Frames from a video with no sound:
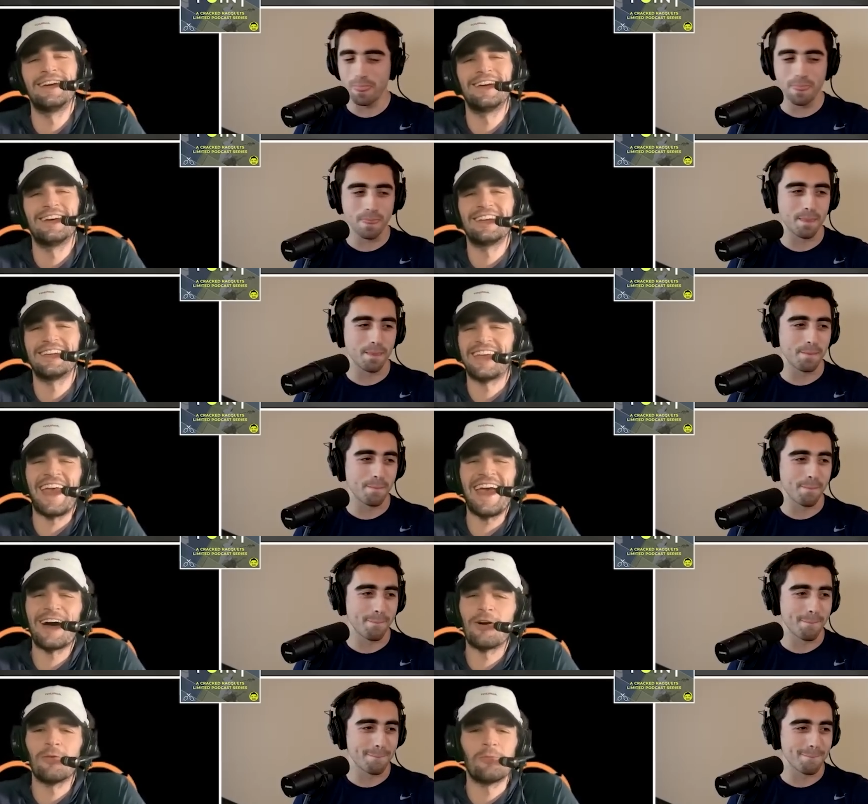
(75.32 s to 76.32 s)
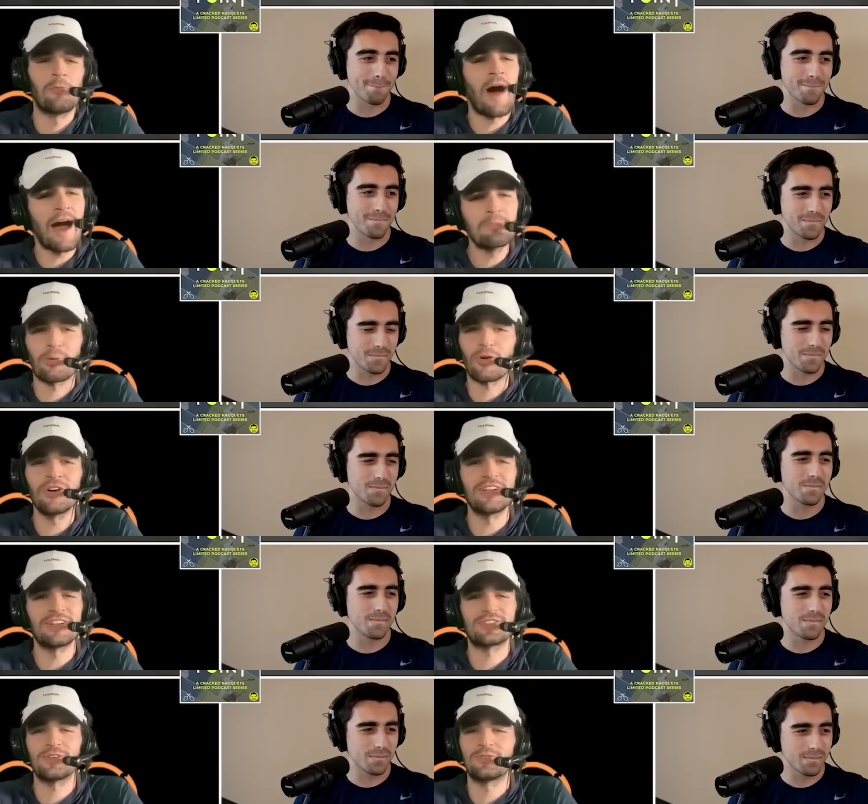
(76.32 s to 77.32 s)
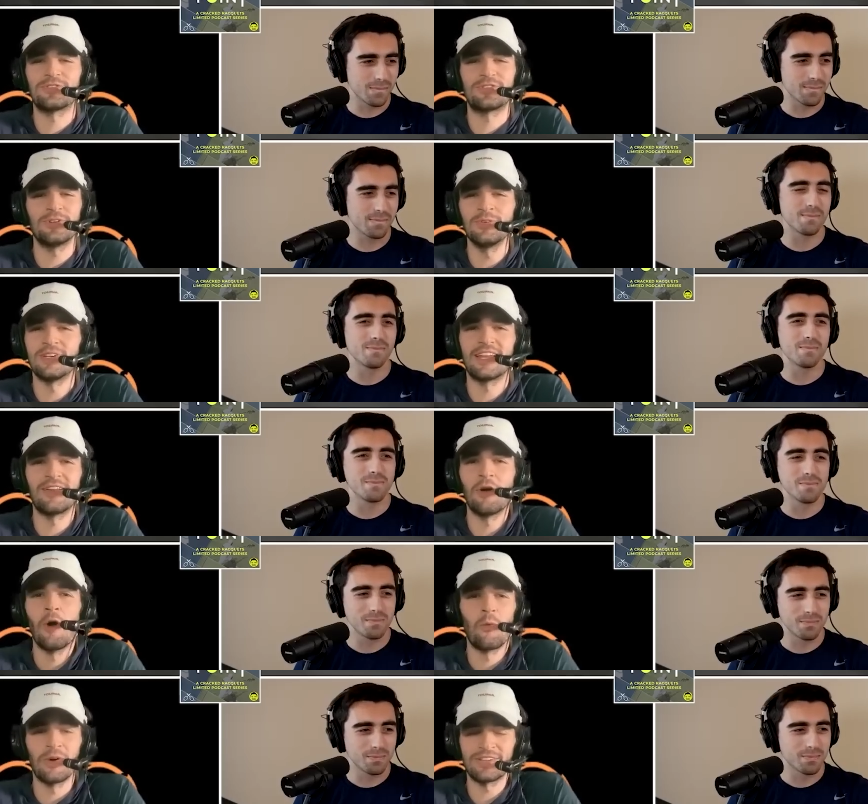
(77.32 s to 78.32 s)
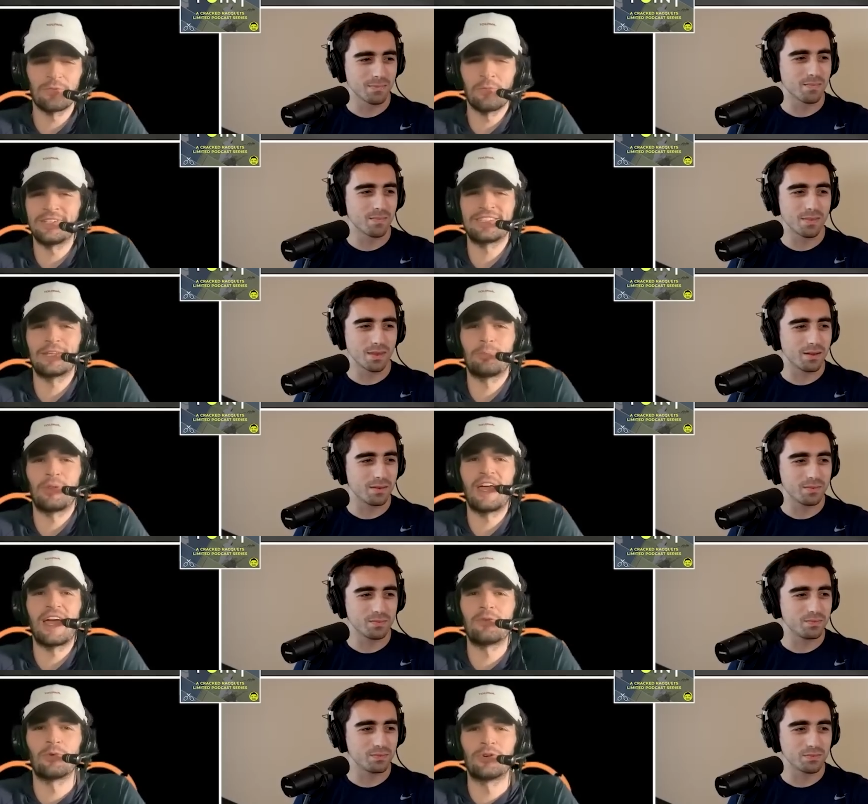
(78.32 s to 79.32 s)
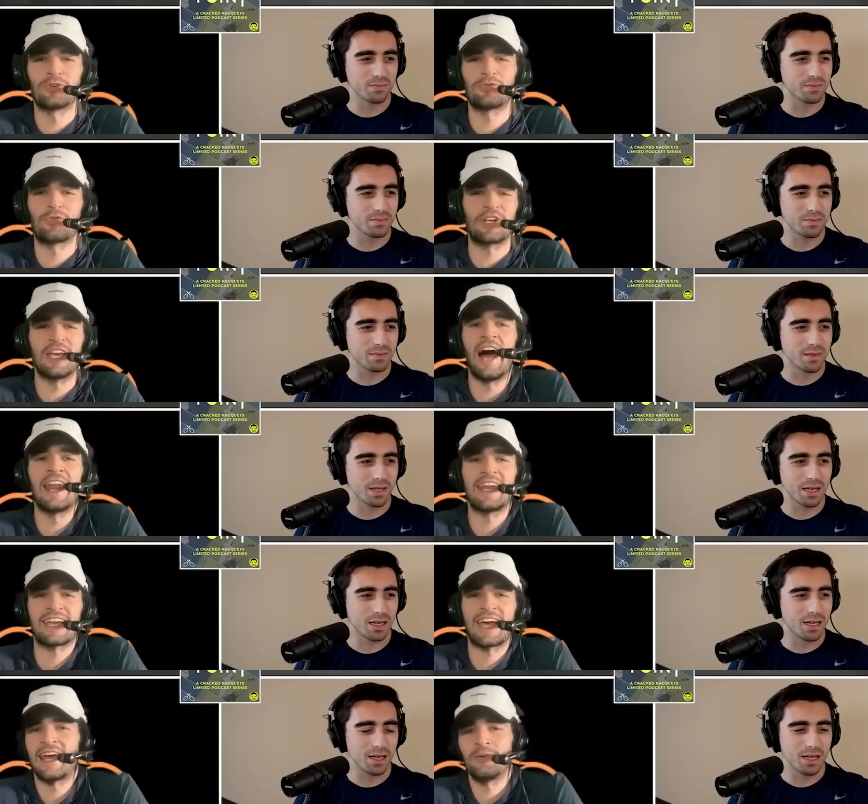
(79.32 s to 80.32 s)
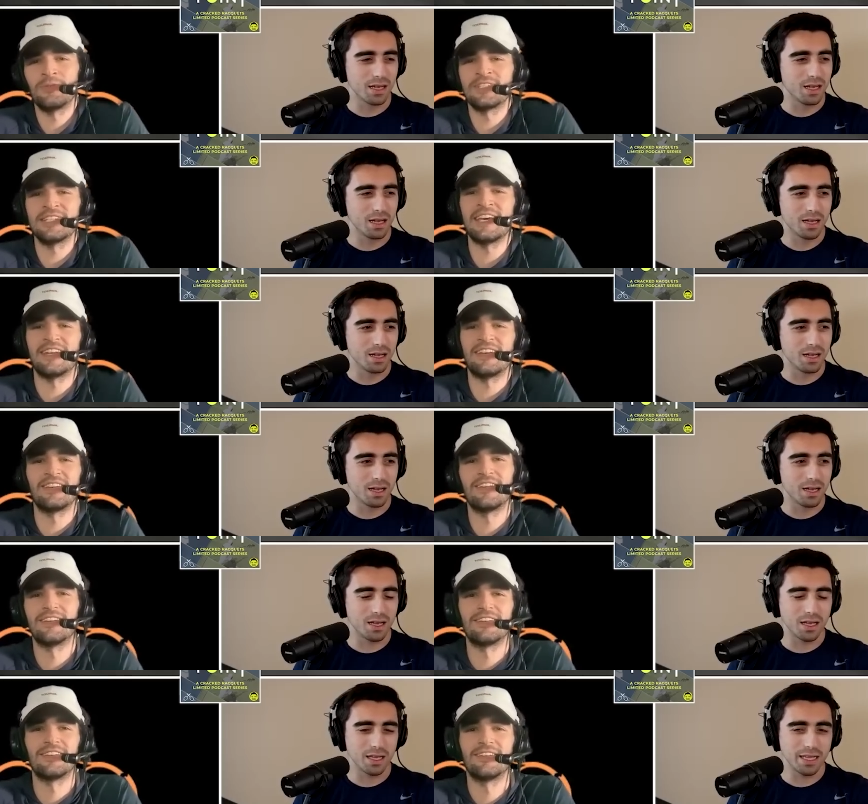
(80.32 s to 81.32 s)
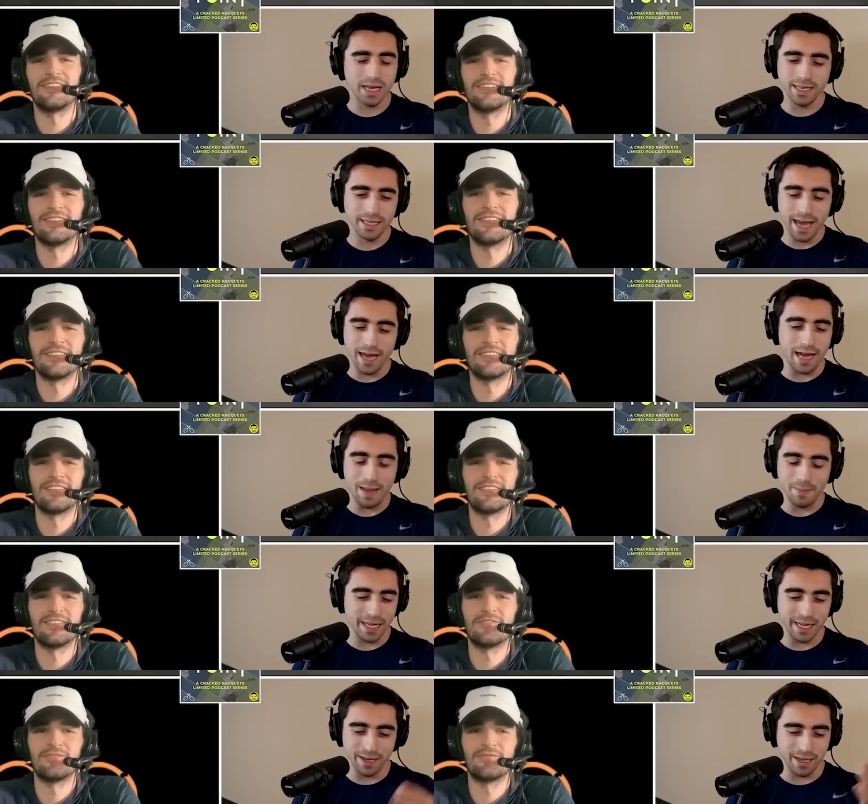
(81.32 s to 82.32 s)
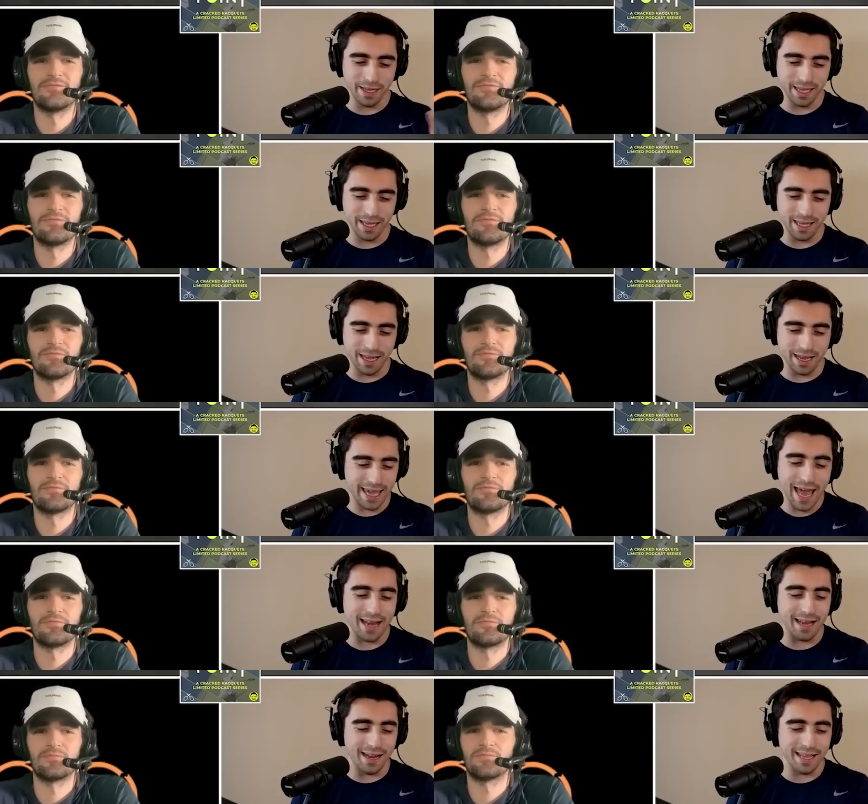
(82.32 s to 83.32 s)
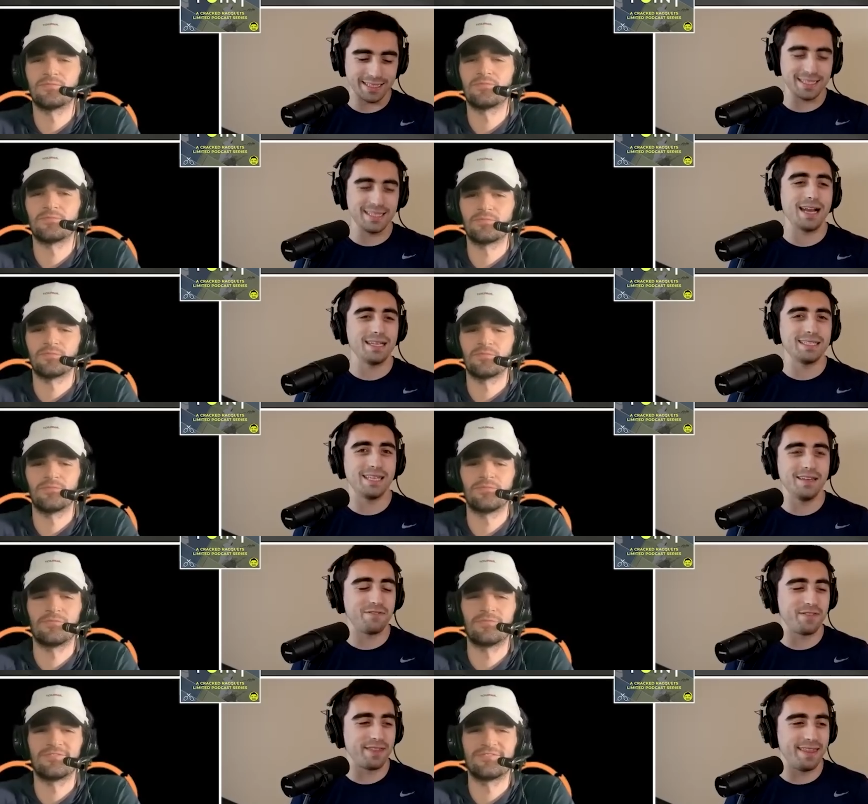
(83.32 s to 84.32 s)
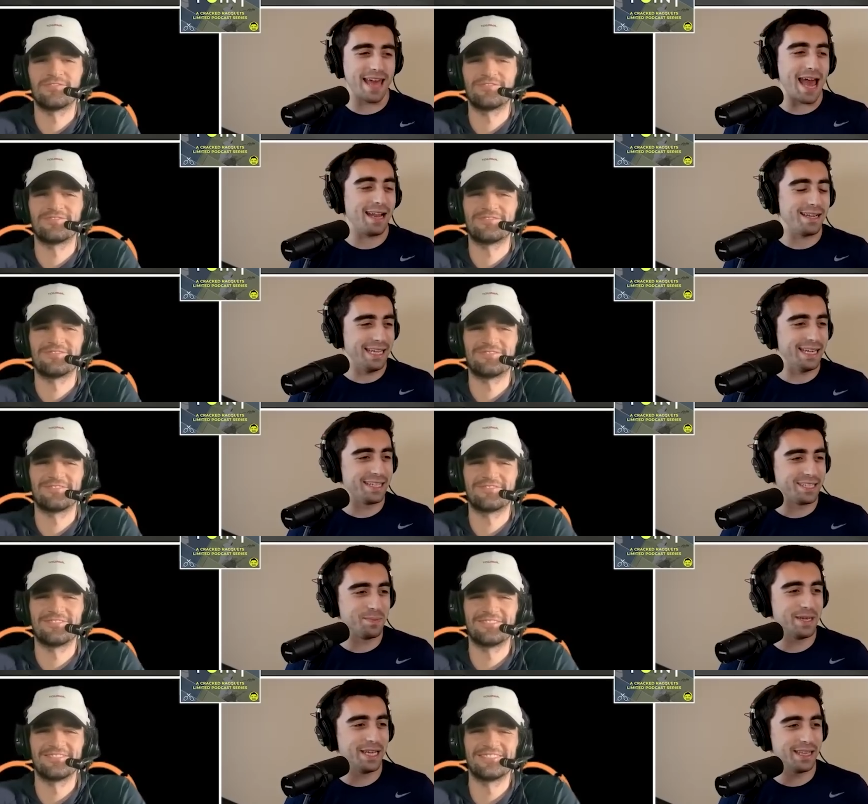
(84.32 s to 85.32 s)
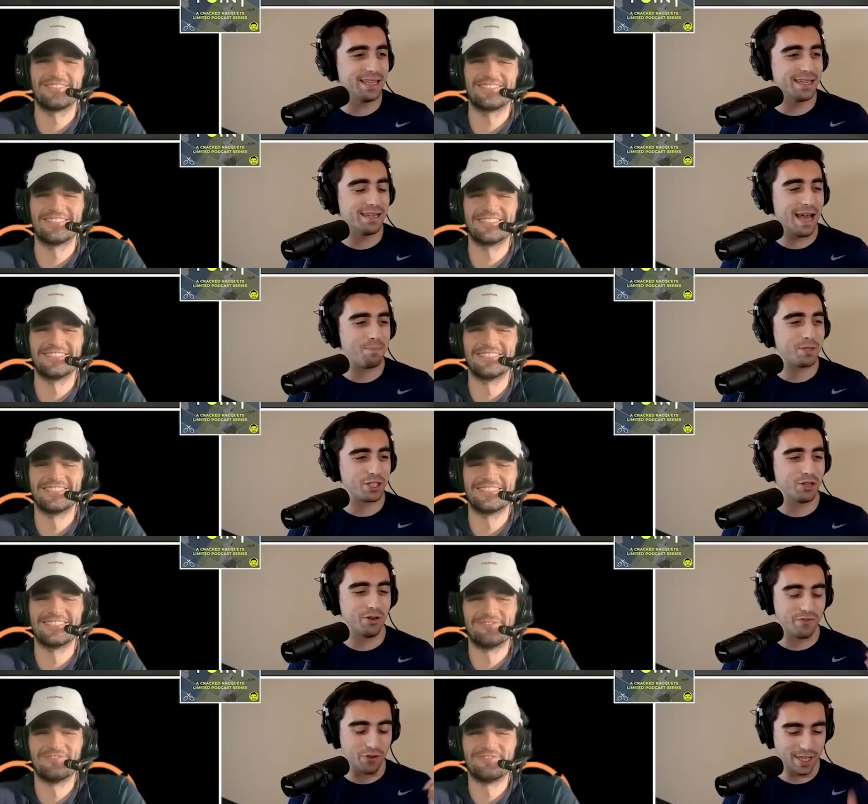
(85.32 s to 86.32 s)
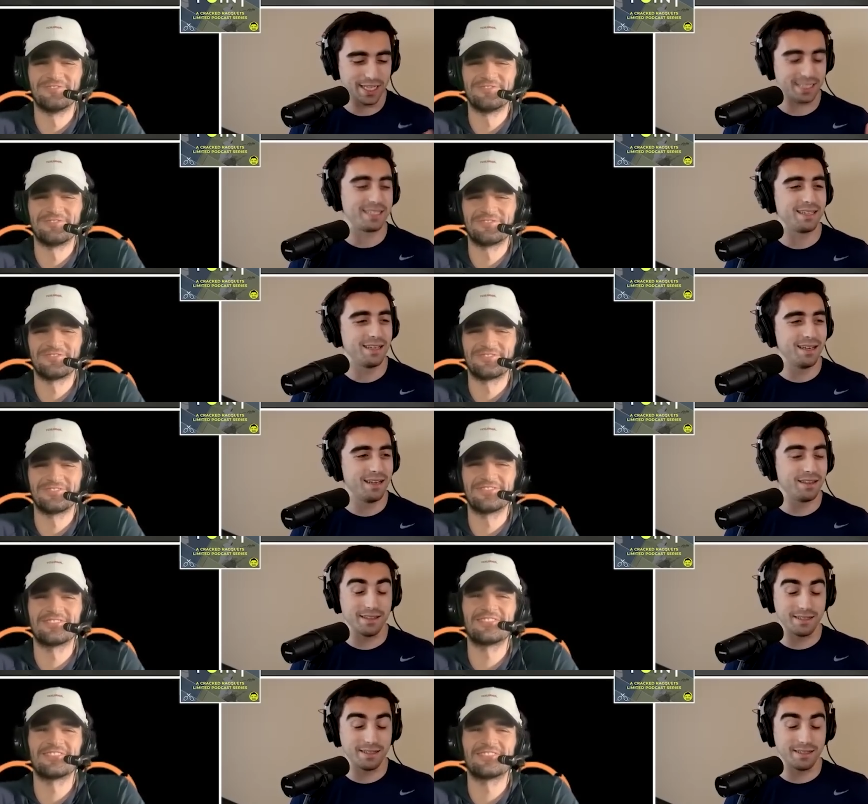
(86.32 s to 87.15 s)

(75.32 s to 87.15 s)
Speaker 1: Yeah, why burn it so soon? It, what's what's the play on words for Jannik? I don't see it.
Speaker 2: Yeah, yeah. I mean, it, again, it's not as if that needed to be the episode for this, the